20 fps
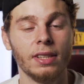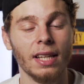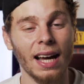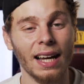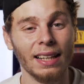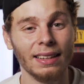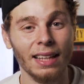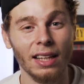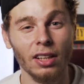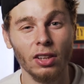to
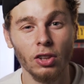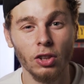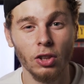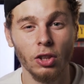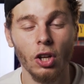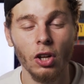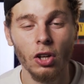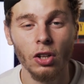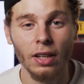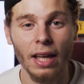add that
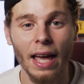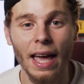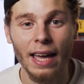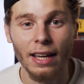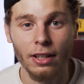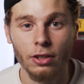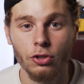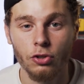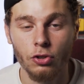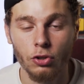little
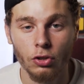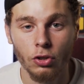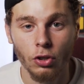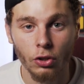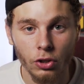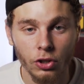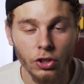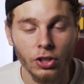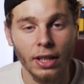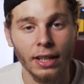extra
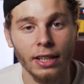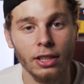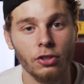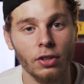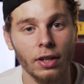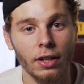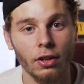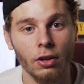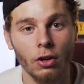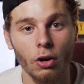touch that you're
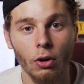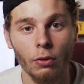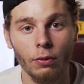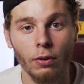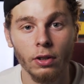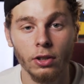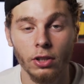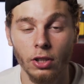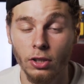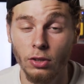trying to go
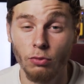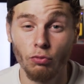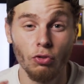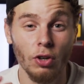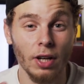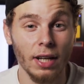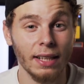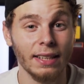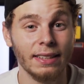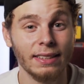for to
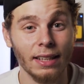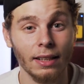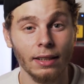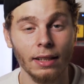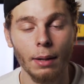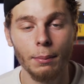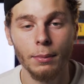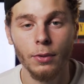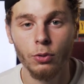really sell that